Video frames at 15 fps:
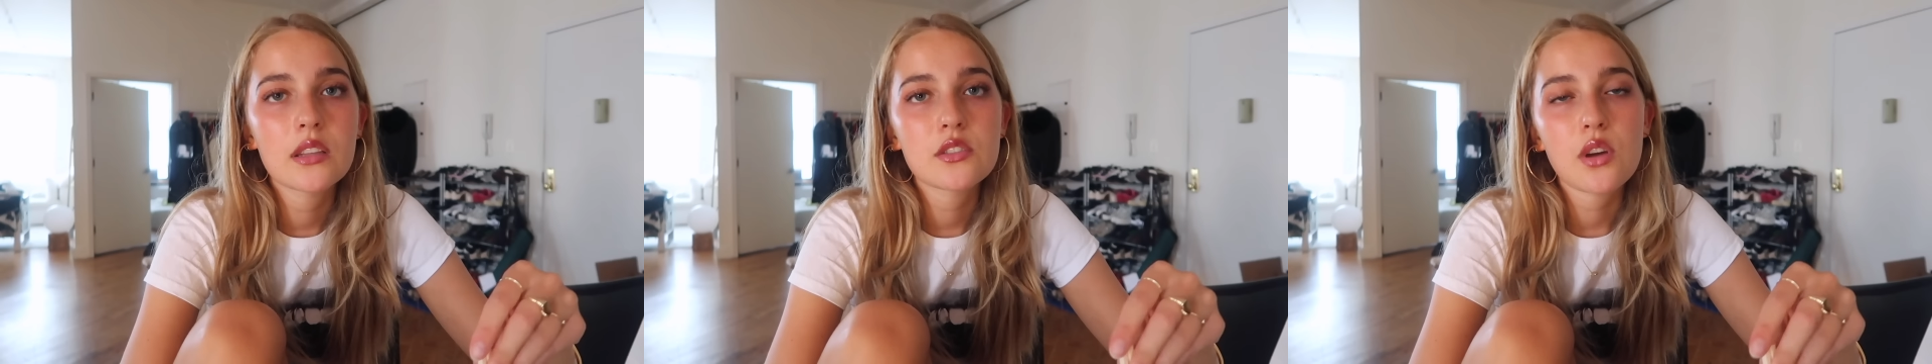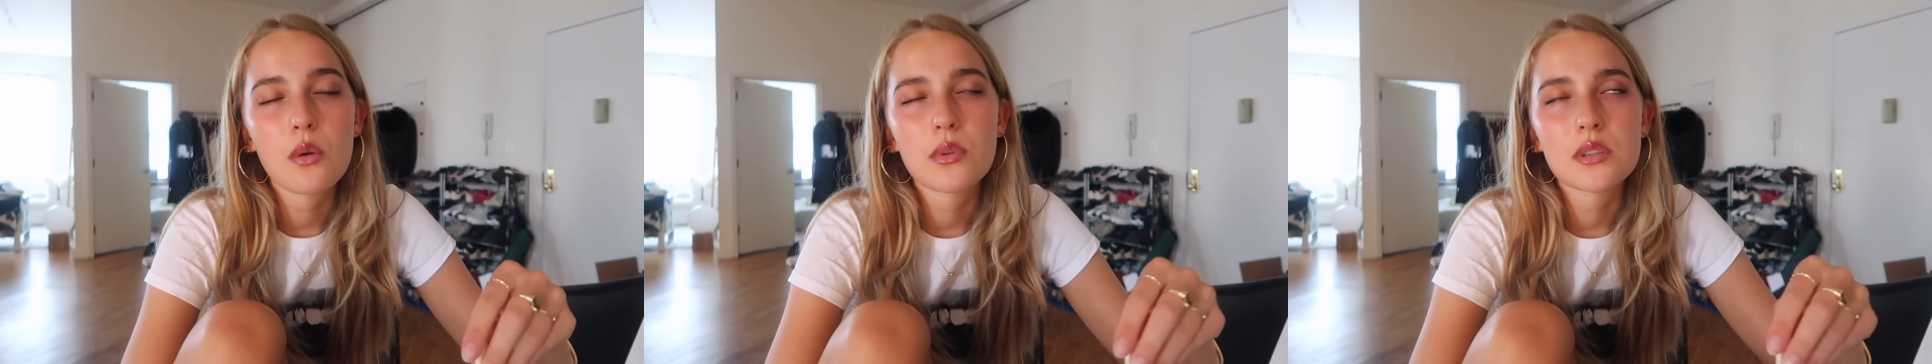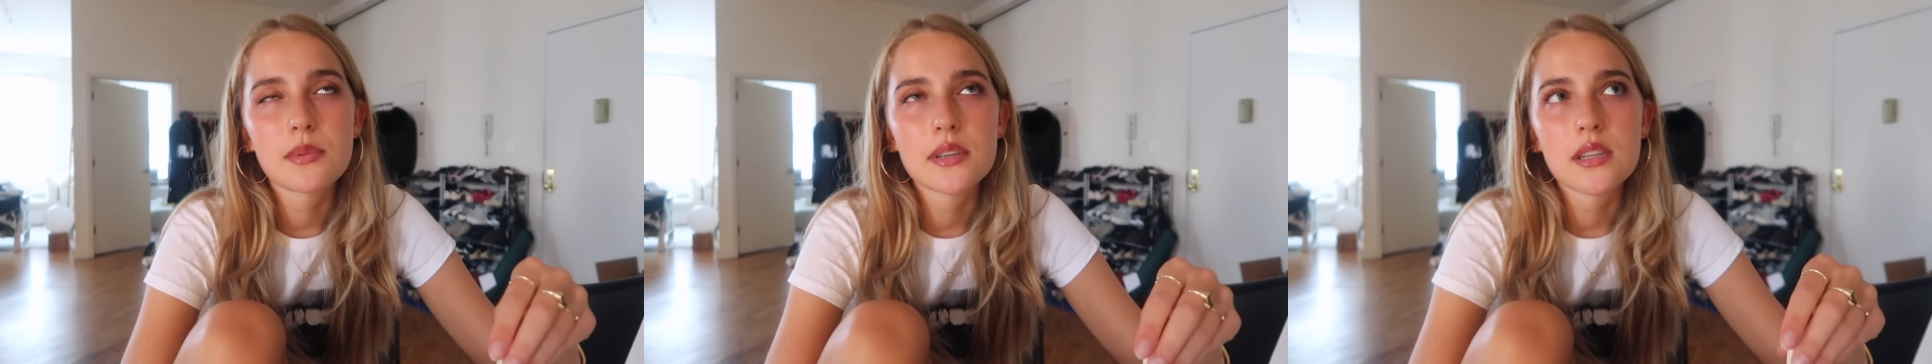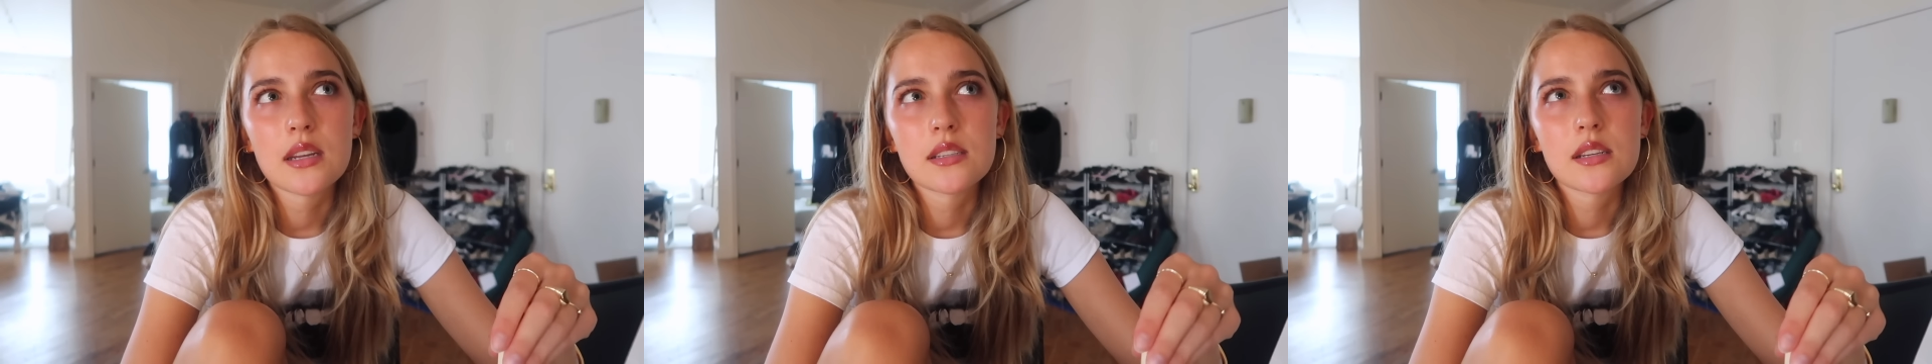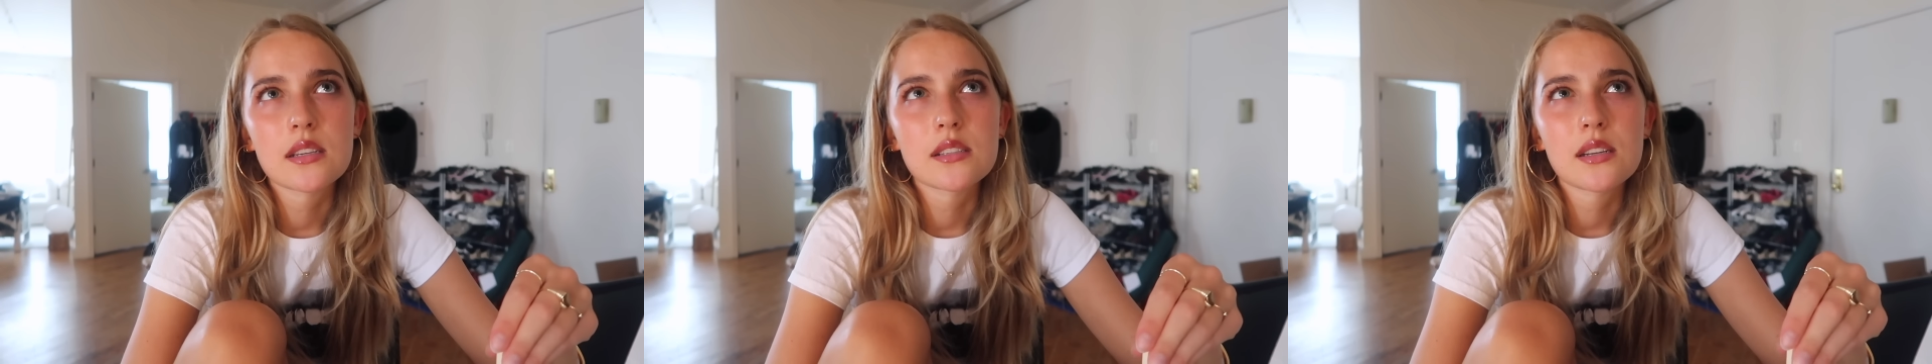And so I went to my
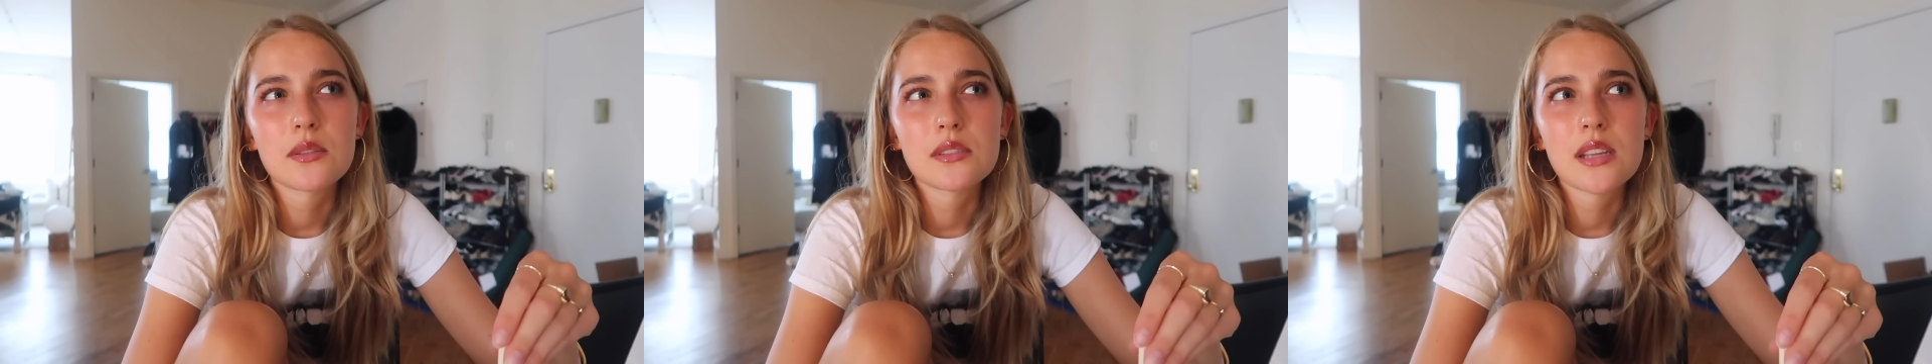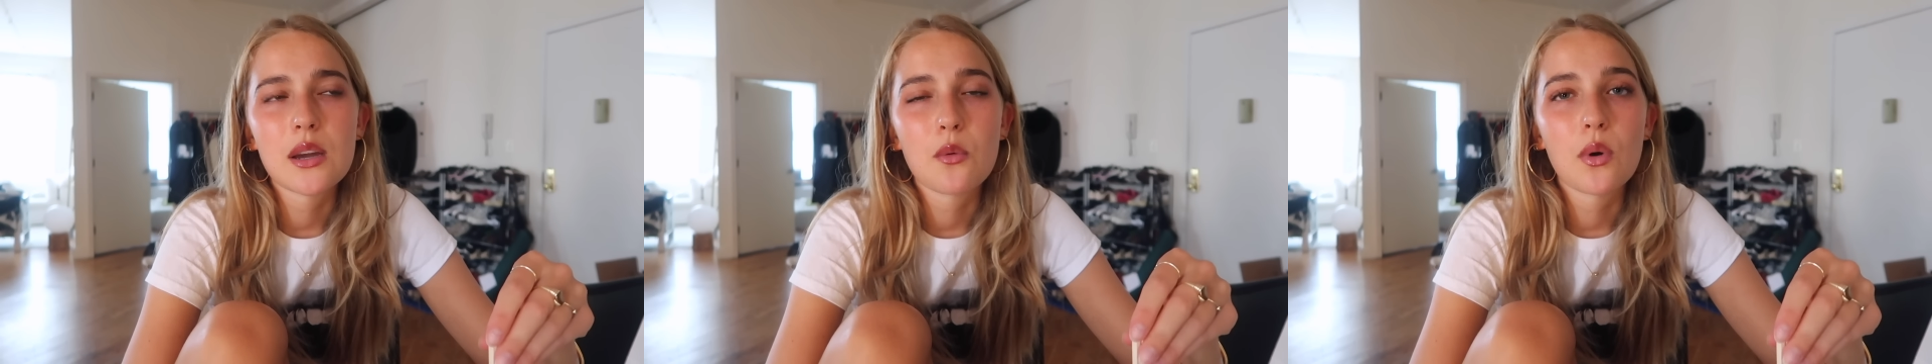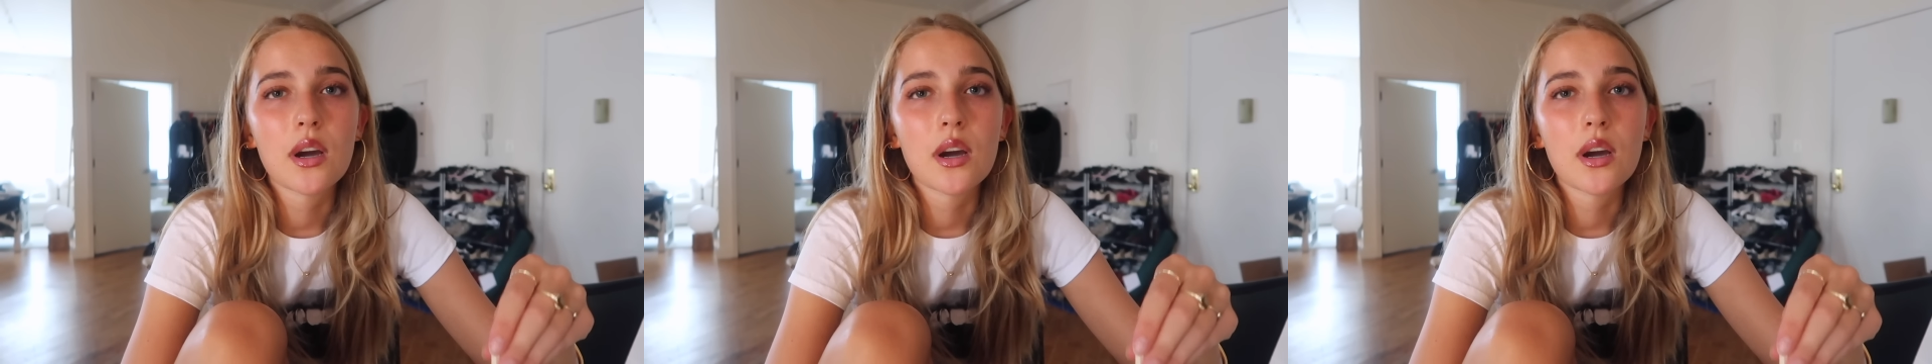dentist and I was like,